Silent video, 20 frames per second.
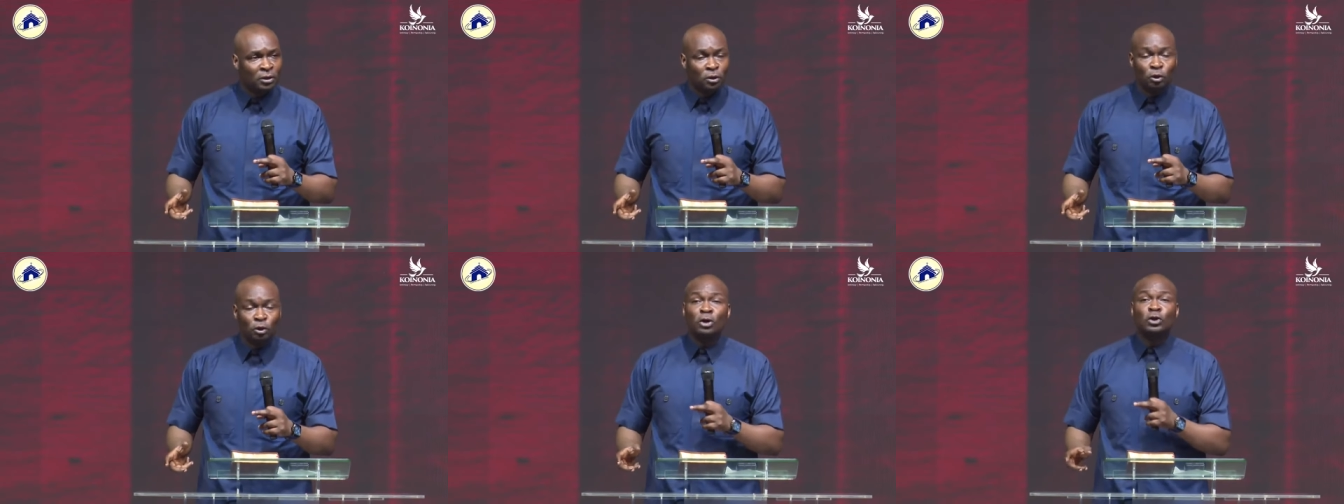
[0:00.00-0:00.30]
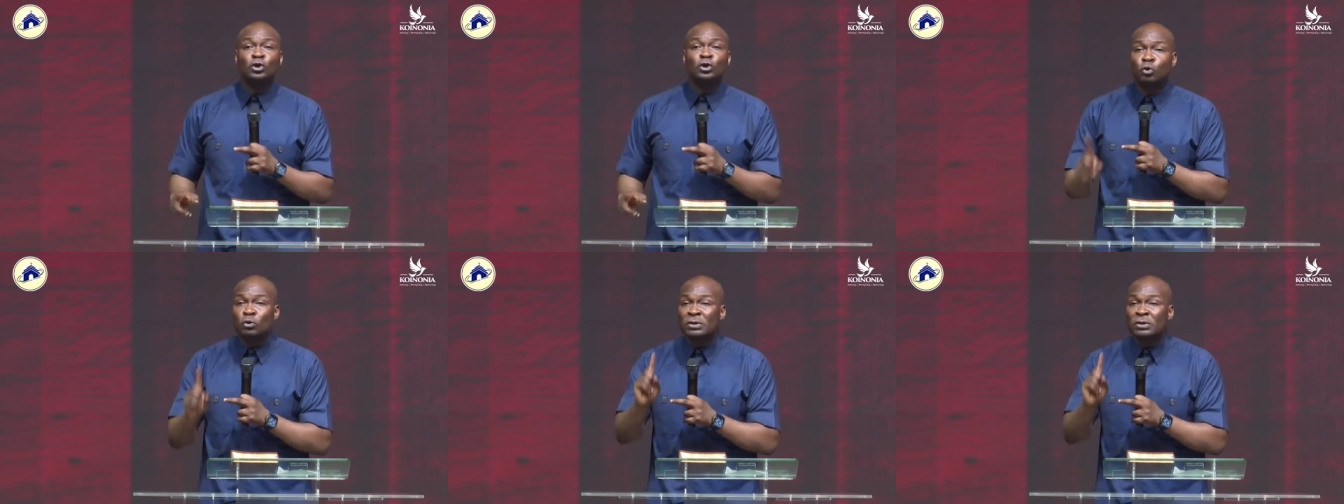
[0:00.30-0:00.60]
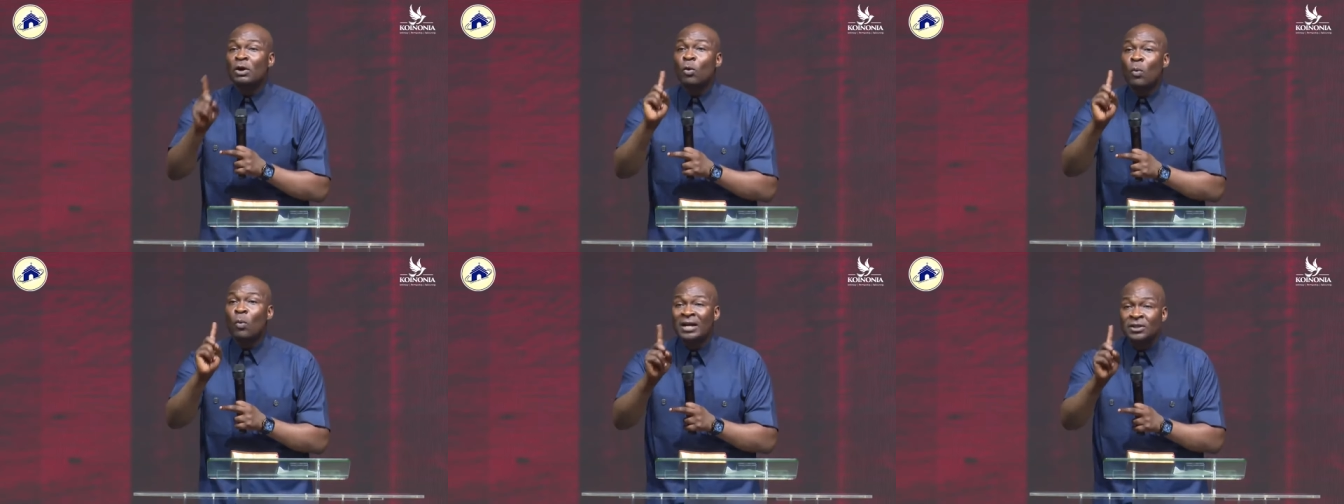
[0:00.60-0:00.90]
Don't choose
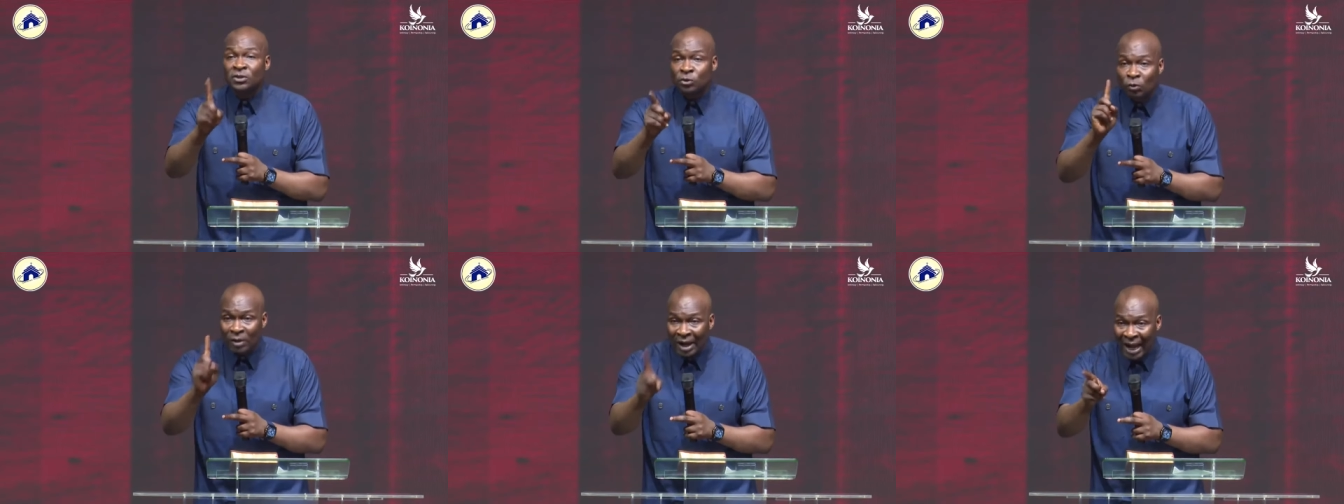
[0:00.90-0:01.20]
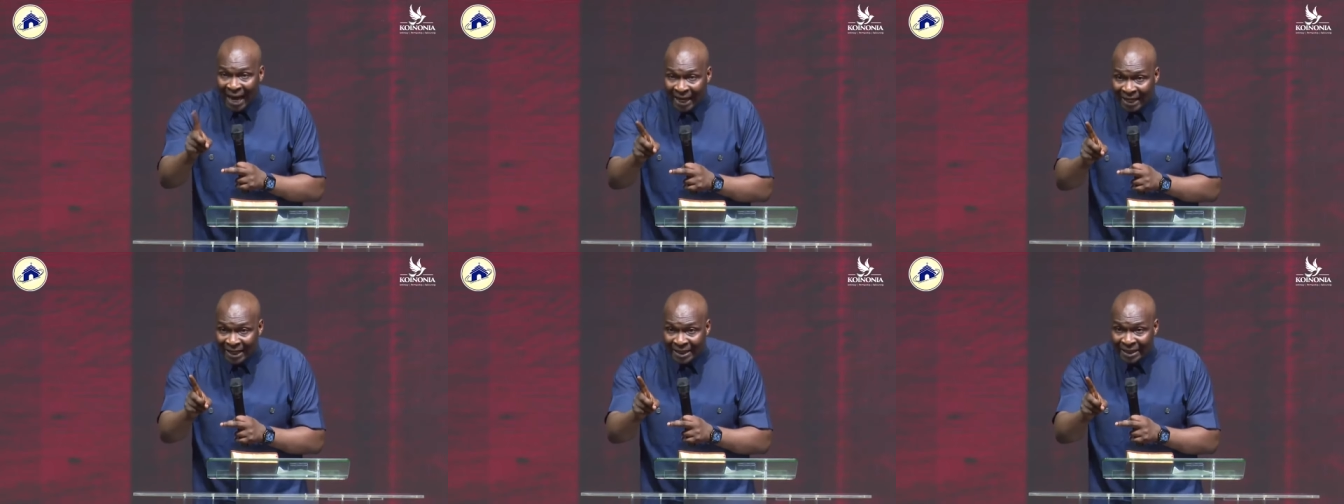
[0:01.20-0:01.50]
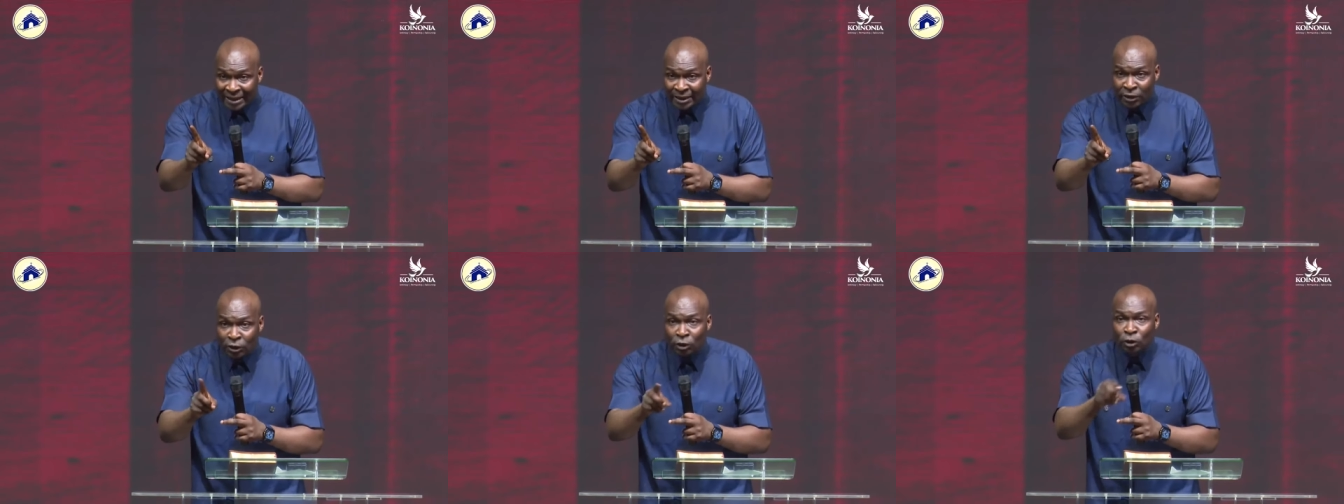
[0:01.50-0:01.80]
the ones you like.
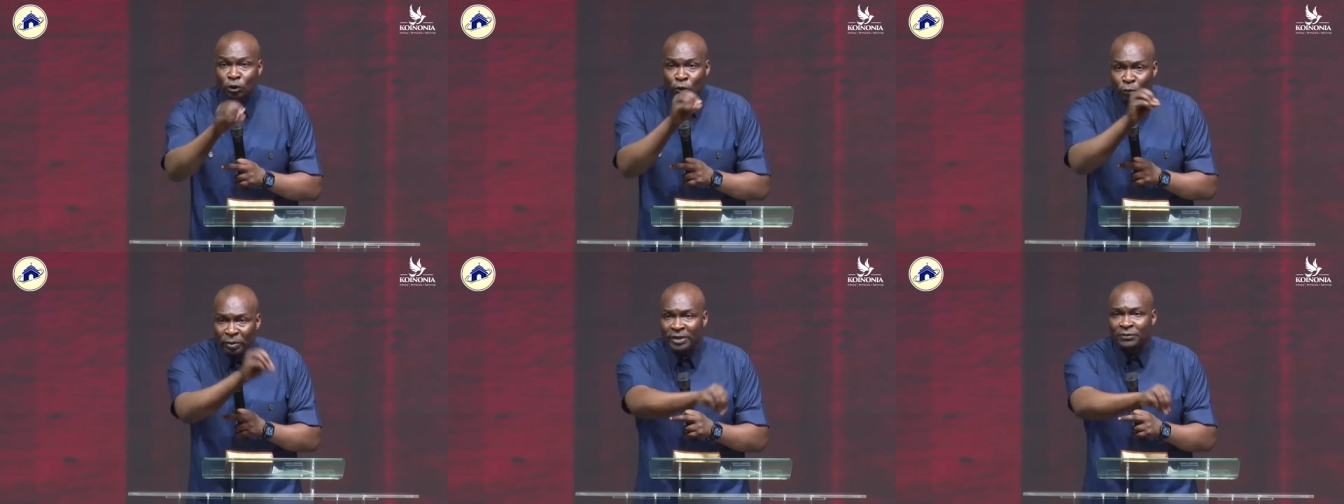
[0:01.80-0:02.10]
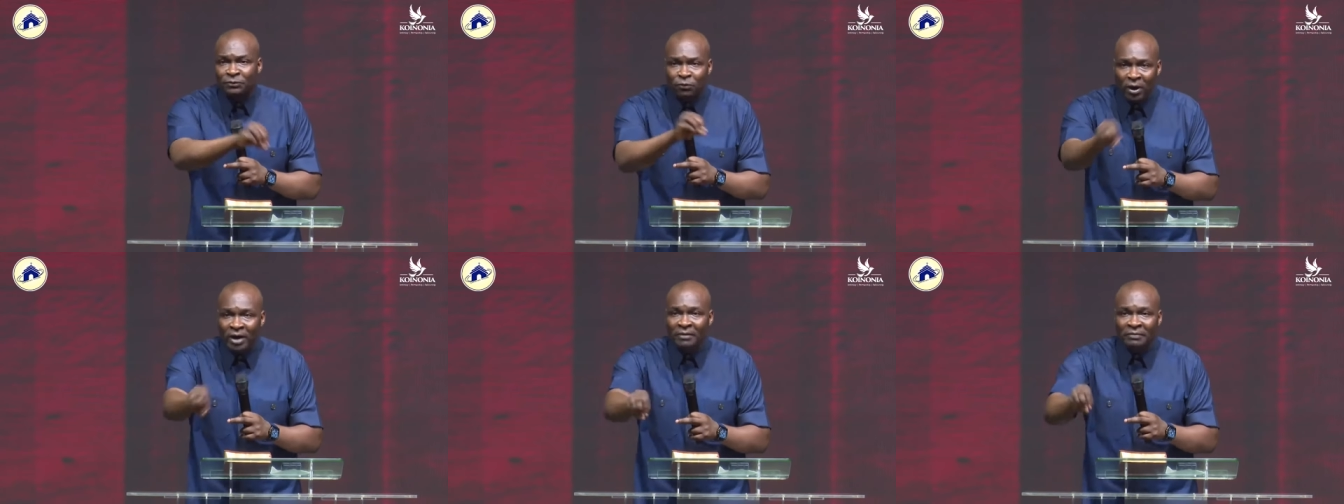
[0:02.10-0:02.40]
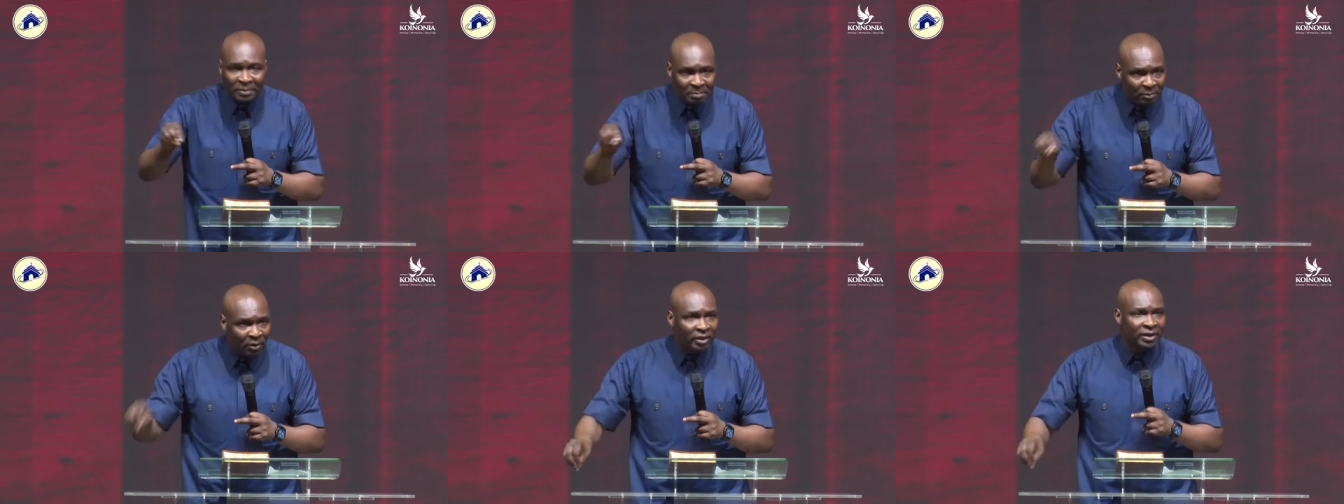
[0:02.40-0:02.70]
Do it for
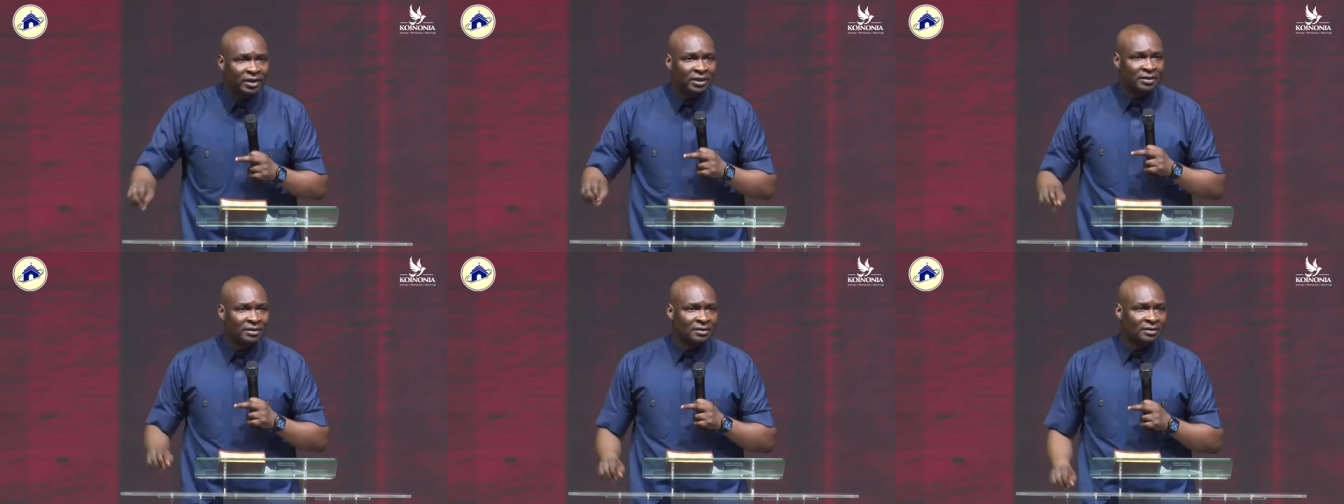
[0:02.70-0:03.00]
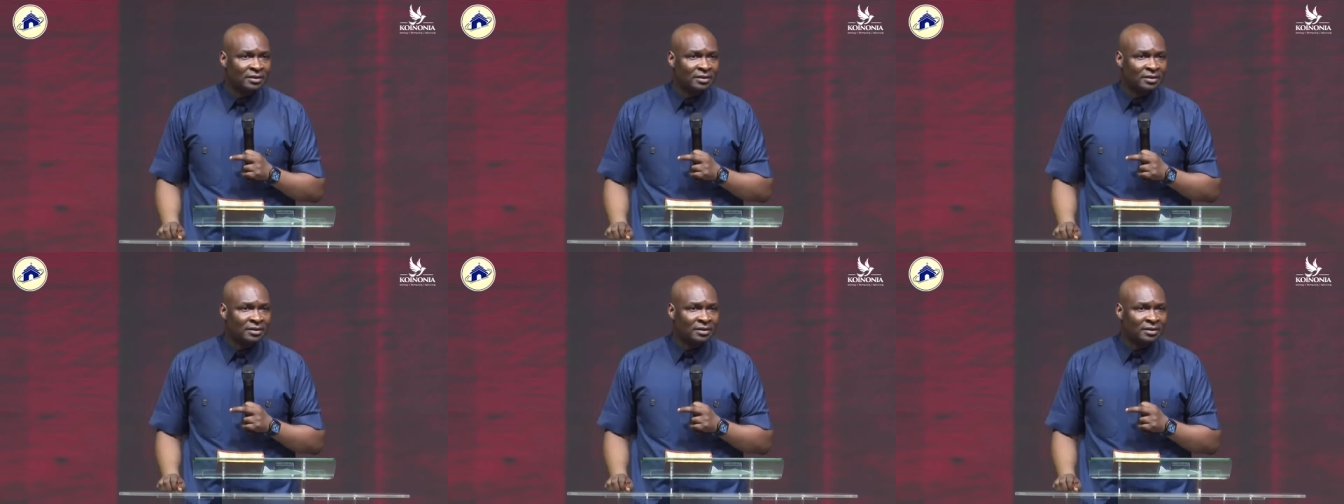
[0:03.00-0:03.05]
everybody,